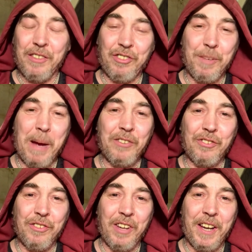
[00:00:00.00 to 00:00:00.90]
She
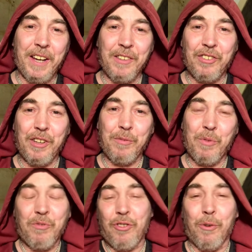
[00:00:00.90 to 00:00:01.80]
mentioned it, and she
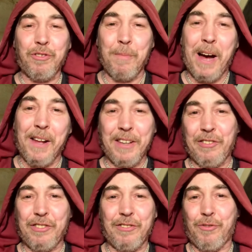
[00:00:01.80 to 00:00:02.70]
talked about
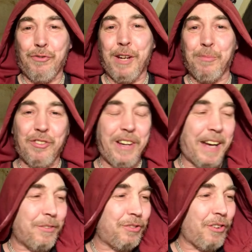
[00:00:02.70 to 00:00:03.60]
this dream she
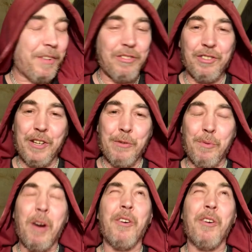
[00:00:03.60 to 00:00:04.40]
had or something too.